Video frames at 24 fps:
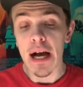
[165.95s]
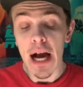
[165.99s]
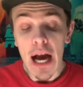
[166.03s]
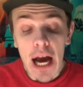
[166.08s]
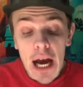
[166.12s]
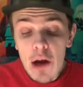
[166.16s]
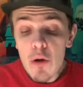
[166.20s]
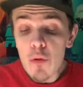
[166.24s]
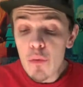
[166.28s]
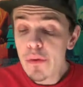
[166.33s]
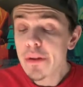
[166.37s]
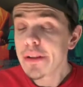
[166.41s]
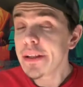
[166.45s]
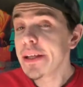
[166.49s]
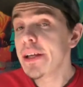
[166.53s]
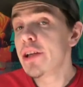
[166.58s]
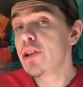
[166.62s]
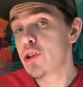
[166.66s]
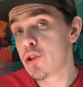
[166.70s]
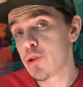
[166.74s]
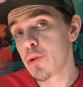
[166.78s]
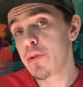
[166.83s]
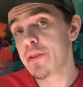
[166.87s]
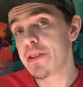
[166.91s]
I really
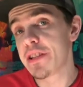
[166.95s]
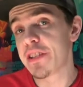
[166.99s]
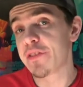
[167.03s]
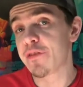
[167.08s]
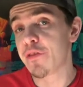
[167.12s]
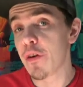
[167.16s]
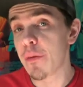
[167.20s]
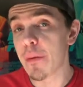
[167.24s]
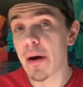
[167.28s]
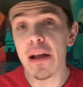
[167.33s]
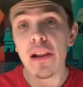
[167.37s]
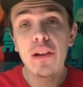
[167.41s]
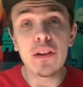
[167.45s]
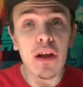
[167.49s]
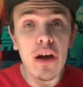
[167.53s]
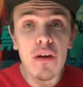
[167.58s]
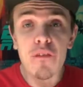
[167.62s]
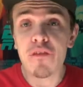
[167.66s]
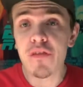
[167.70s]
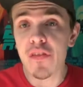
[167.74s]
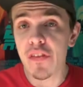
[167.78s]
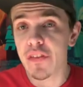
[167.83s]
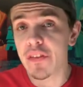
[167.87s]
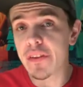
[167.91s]
enjoyed this film. I
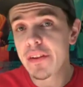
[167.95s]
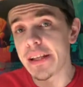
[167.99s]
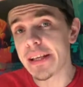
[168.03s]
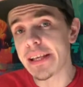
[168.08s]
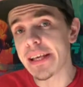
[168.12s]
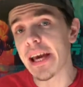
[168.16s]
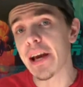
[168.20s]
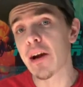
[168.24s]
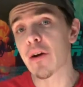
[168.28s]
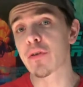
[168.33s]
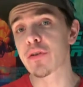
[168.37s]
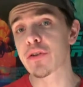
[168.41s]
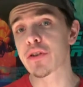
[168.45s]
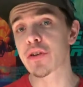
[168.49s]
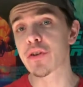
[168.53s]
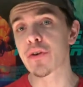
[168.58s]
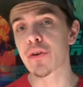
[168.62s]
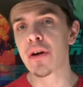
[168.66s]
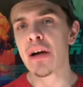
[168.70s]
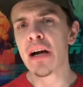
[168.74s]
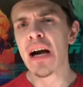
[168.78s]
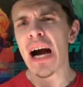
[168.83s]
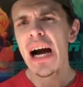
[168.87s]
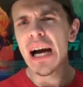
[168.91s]
loved the lead character.